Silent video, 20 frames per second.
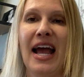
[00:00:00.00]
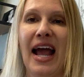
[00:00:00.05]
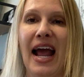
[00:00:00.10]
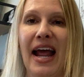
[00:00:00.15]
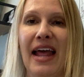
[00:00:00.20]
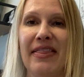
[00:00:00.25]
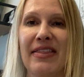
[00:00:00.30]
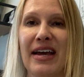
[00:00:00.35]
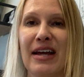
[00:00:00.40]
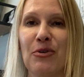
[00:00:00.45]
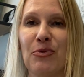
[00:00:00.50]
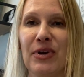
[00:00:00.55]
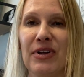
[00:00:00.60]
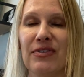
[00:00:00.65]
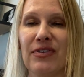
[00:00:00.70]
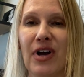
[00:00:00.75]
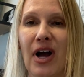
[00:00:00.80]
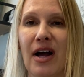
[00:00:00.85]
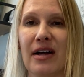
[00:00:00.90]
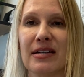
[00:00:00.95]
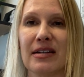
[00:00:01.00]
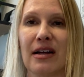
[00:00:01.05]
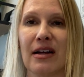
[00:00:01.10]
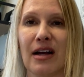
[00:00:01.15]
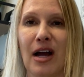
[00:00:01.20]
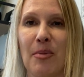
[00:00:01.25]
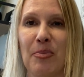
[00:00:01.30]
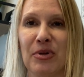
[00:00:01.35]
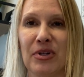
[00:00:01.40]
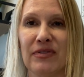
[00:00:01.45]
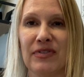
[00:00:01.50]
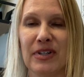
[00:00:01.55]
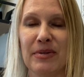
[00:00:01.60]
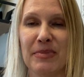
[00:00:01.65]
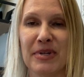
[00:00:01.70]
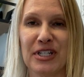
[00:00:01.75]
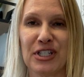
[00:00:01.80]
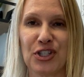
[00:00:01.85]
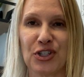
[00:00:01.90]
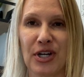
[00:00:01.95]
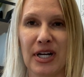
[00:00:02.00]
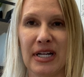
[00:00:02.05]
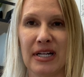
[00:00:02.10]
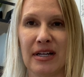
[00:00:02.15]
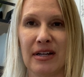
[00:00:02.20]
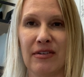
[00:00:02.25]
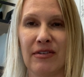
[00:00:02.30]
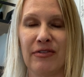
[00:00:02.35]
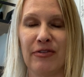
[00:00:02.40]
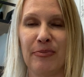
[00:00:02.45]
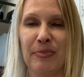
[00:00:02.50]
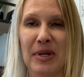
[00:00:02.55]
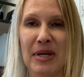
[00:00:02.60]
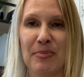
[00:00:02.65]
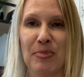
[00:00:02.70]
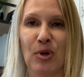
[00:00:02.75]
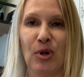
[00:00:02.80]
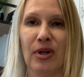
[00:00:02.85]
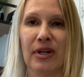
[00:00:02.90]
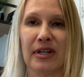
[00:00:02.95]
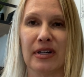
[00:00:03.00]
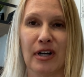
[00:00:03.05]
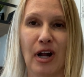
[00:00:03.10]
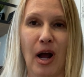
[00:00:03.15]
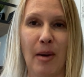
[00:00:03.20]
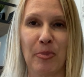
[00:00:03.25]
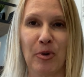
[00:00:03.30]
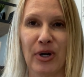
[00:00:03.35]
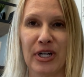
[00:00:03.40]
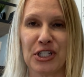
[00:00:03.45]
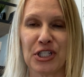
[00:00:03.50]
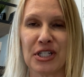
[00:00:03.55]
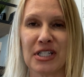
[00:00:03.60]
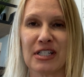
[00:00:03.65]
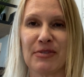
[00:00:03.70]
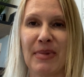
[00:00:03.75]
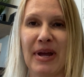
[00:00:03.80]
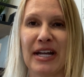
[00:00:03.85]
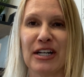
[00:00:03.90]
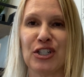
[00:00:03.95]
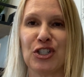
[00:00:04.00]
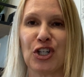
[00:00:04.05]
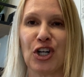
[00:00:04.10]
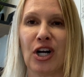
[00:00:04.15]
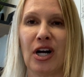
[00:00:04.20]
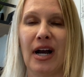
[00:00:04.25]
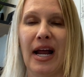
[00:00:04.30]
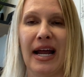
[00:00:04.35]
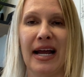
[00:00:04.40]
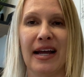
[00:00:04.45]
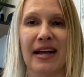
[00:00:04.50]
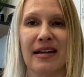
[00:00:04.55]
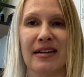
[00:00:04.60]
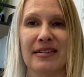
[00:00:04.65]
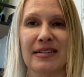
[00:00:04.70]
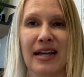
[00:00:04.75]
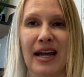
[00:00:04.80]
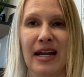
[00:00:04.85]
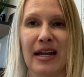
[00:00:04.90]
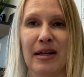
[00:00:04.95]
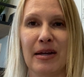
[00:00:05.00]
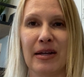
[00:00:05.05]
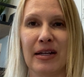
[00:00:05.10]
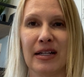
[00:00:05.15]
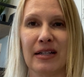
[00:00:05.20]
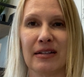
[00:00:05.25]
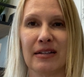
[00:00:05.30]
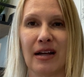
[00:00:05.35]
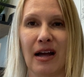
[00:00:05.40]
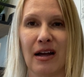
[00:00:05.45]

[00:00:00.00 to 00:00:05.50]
and then we've got a couple of administrative people and an operations manager and a